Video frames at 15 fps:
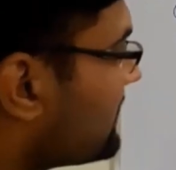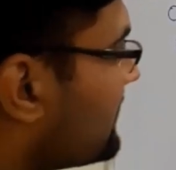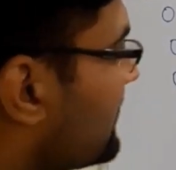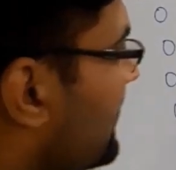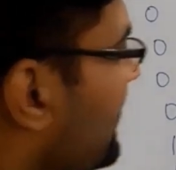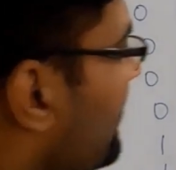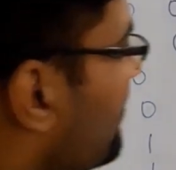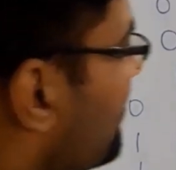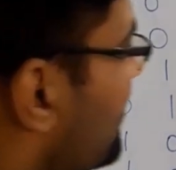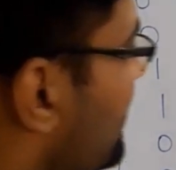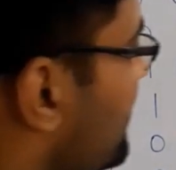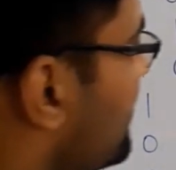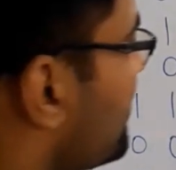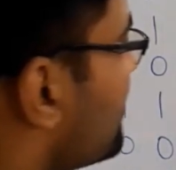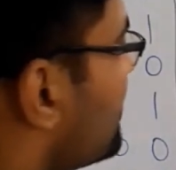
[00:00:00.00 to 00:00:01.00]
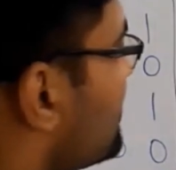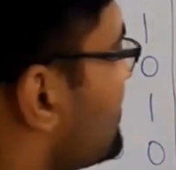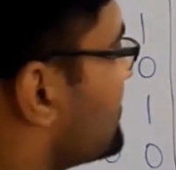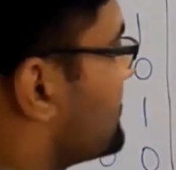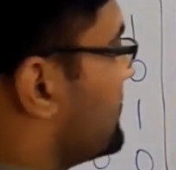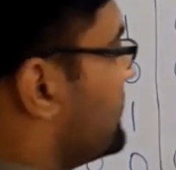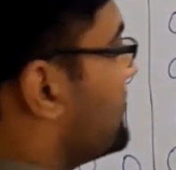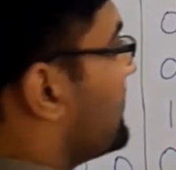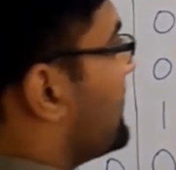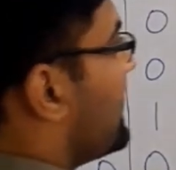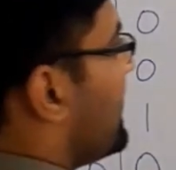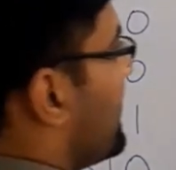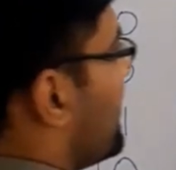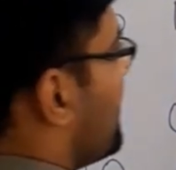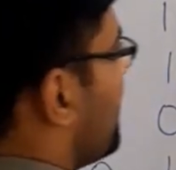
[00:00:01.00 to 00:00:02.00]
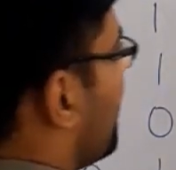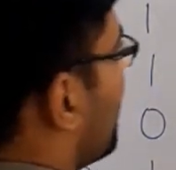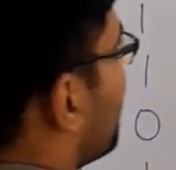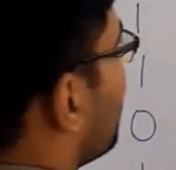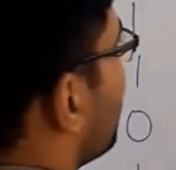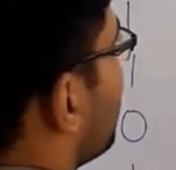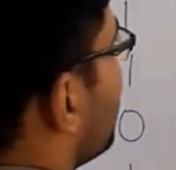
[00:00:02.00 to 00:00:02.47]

carry? So the carry, what